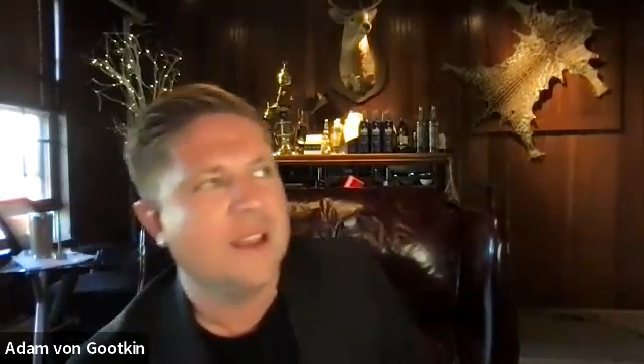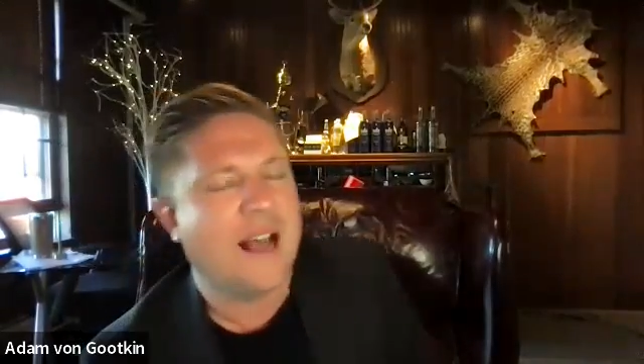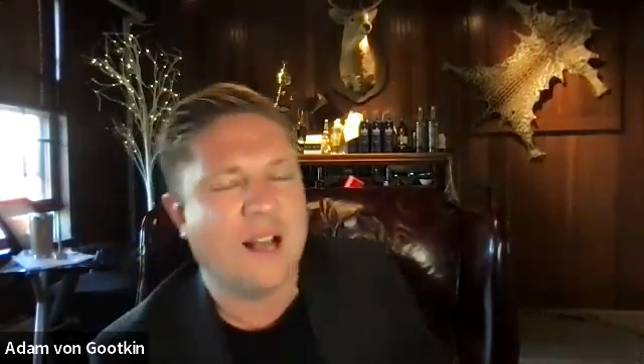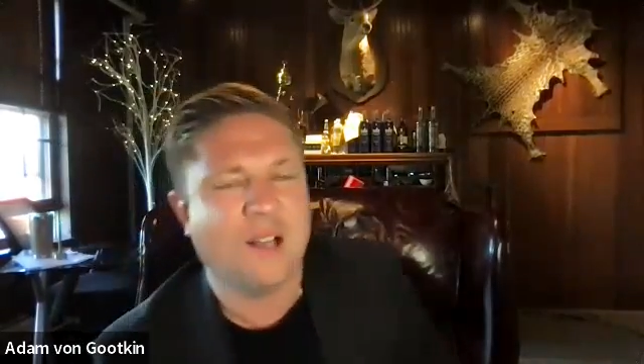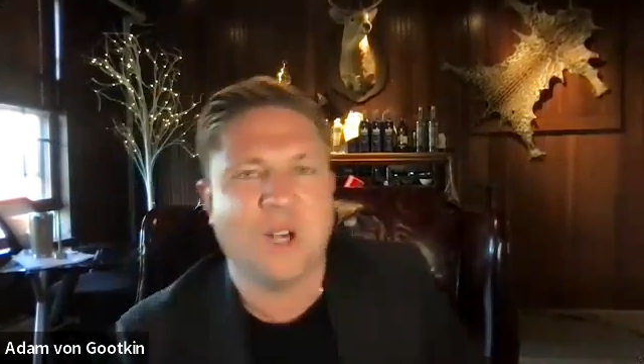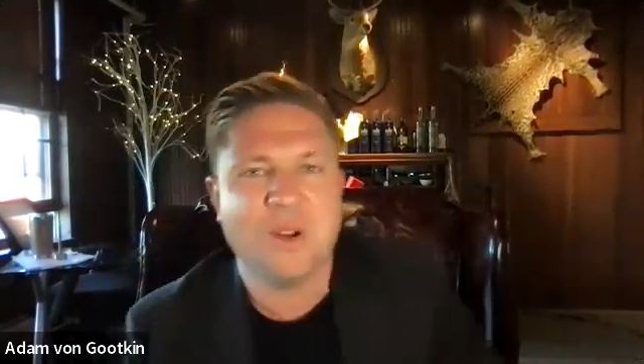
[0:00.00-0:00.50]

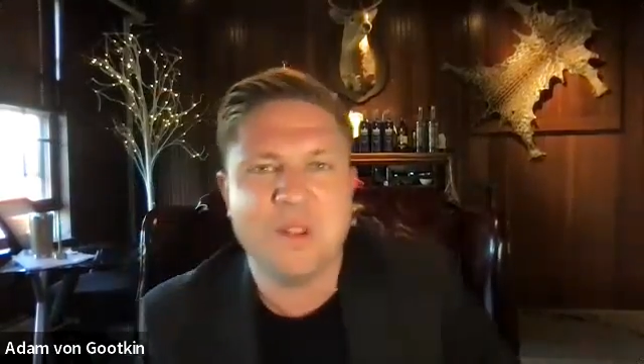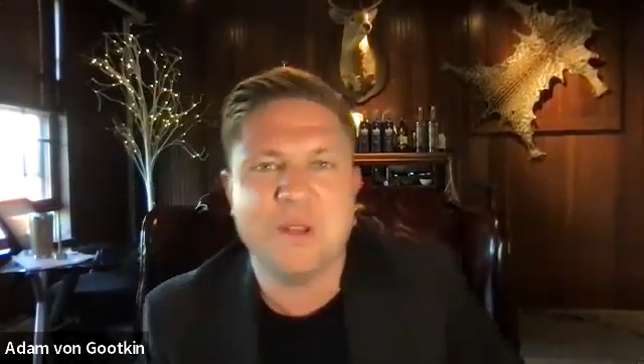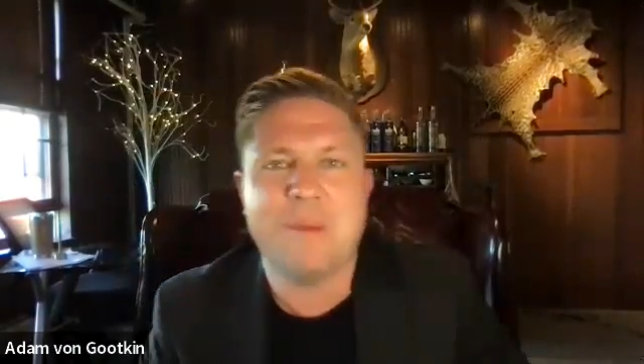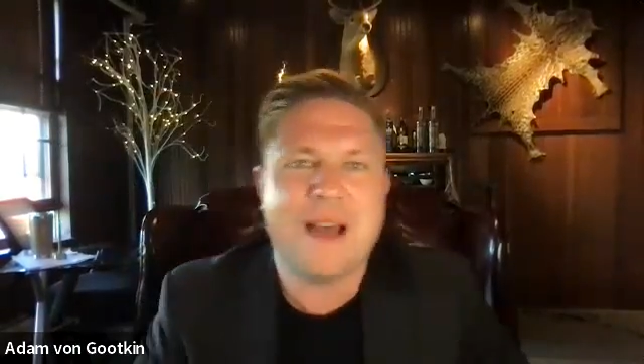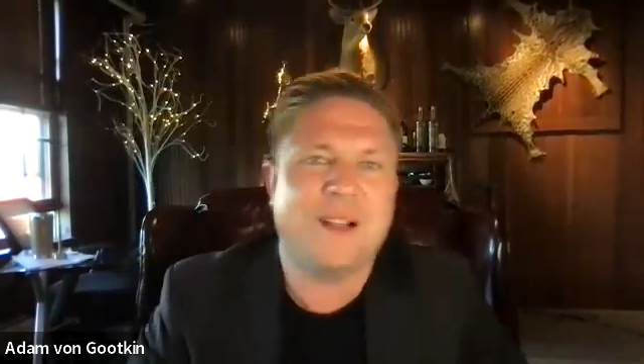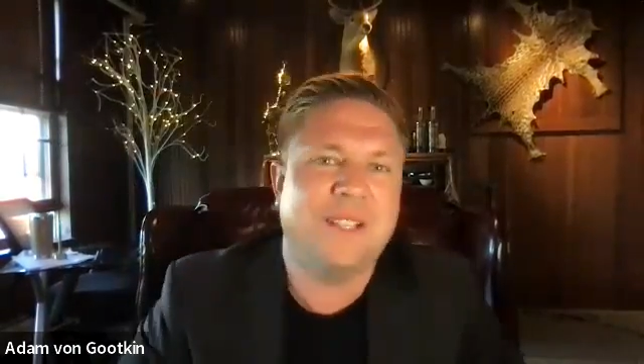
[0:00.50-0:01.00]
I'll show you the
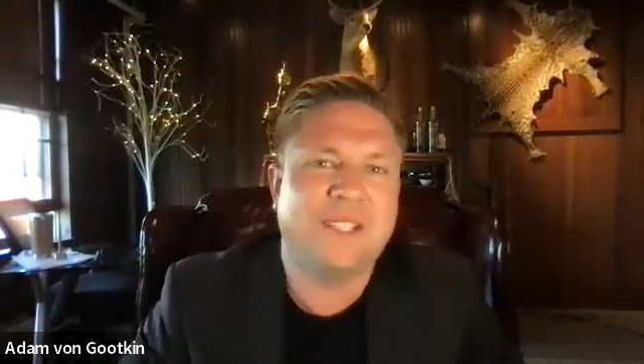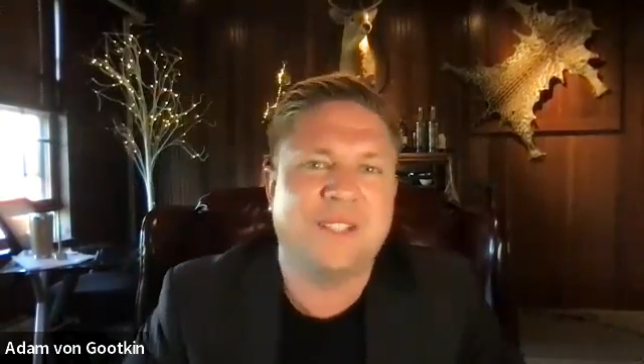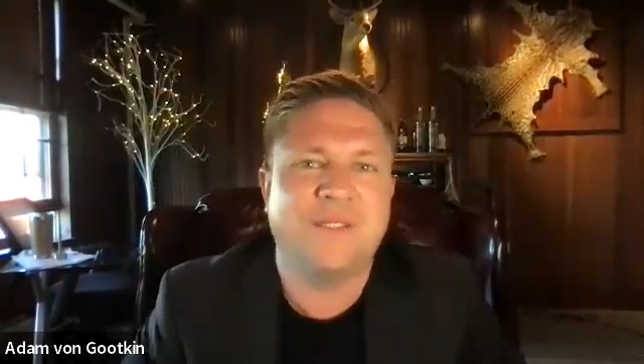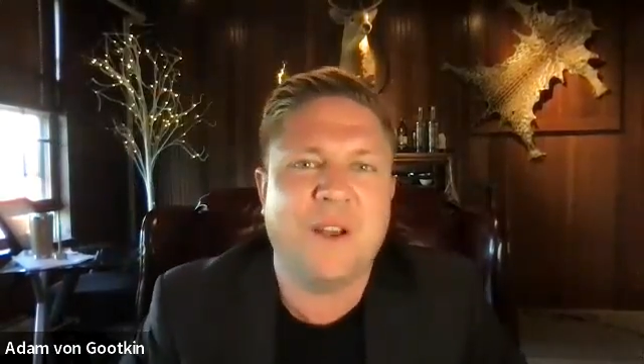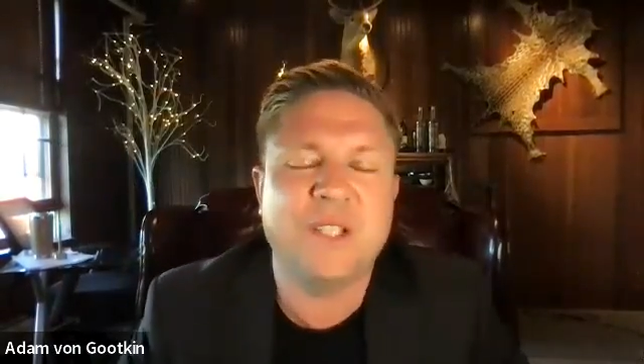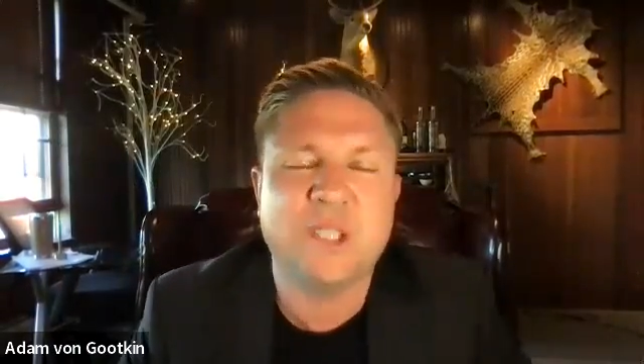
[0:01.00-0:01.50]
bottle. It's a
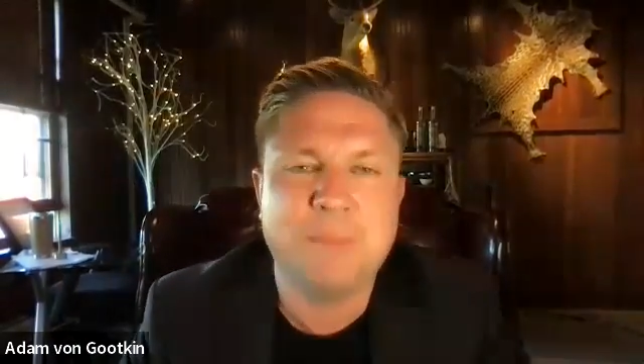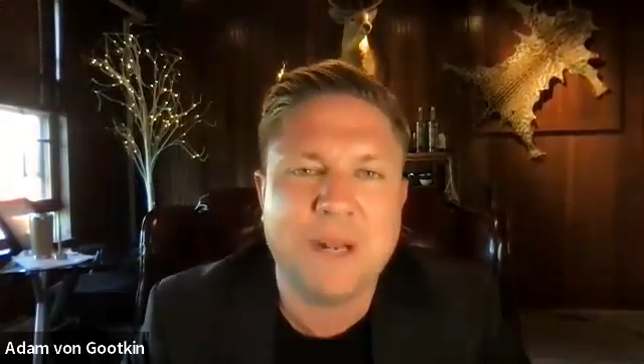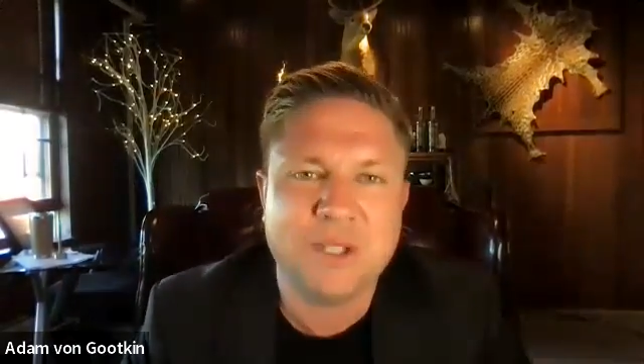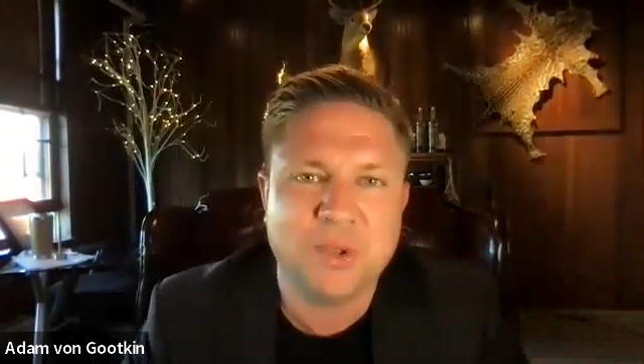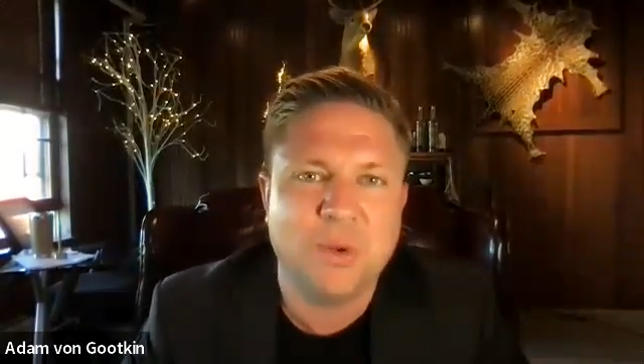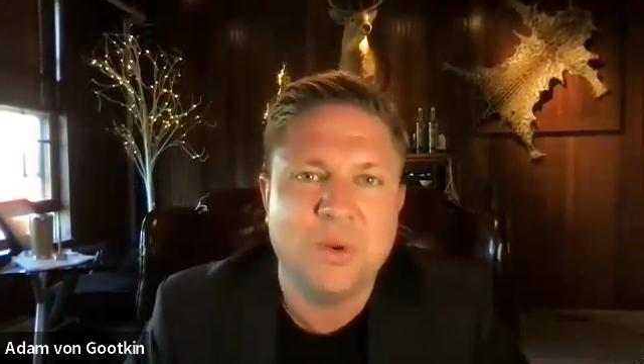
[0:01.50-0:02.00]
very
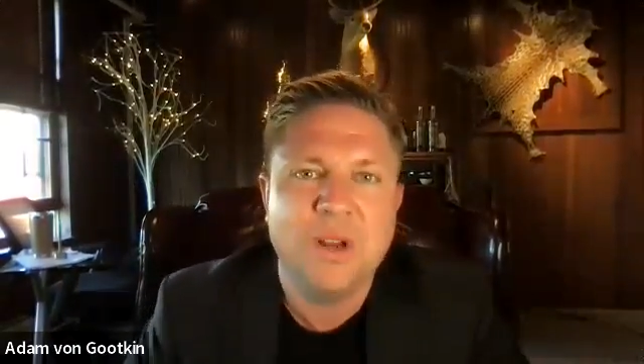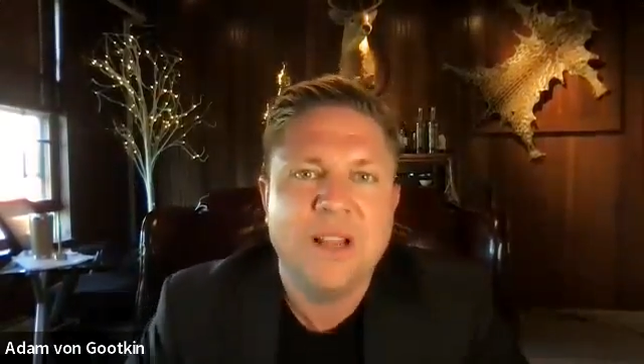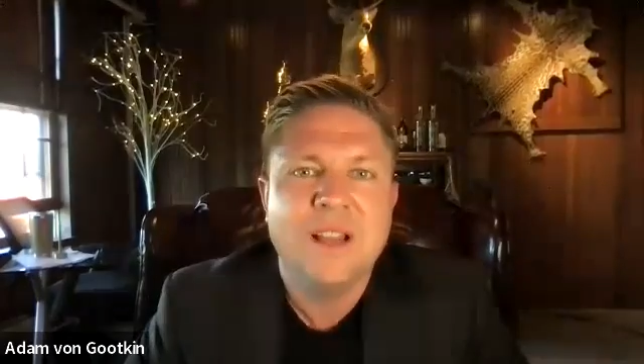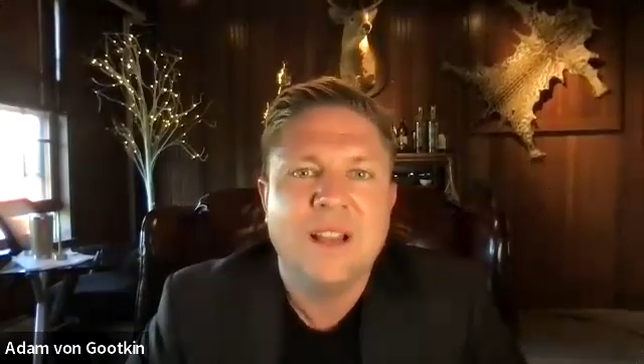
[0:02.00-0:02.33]
special